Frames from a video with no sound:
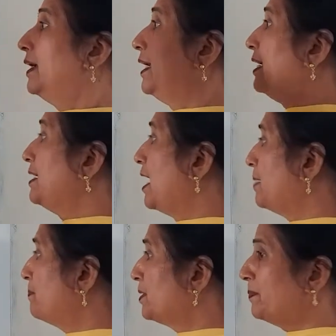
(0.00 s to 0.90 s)
In
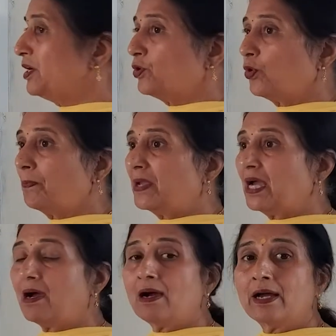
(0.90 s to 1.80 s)

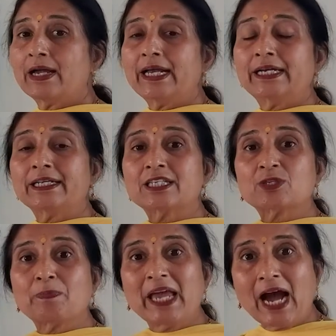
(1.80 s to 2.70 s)
hypermetropia, it is
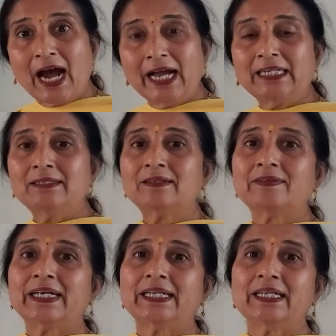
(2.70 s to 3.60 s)
behind the
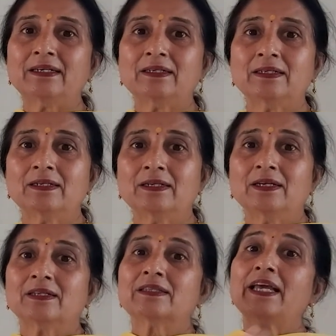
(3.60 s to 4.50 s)
retina.
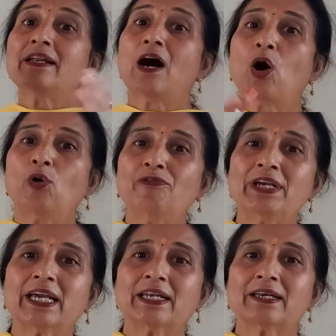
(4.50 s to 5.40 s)
Then how we
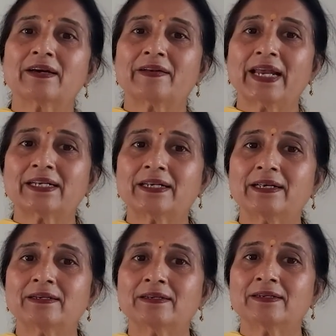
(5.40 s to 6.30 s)
can correct
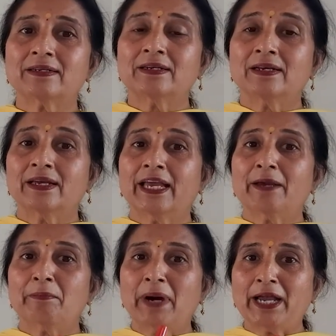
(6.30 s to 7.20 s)
it?
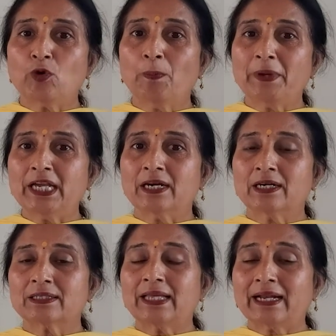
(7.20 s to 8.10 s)

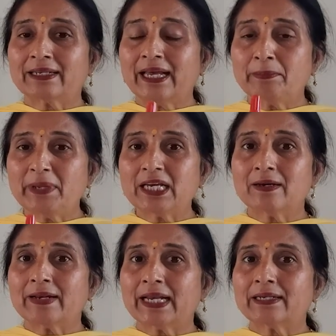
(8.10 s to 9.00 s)
Myopia, that can be
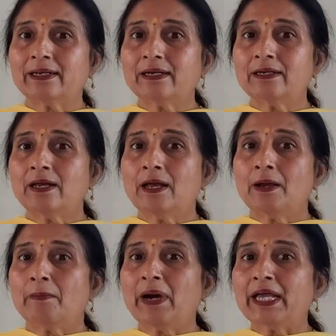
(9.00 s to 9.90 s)
corrected
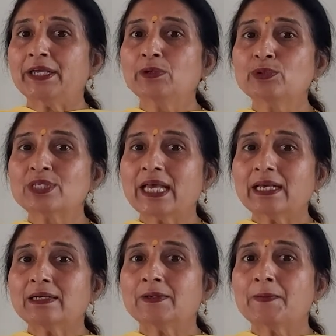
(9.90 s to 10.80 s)
by using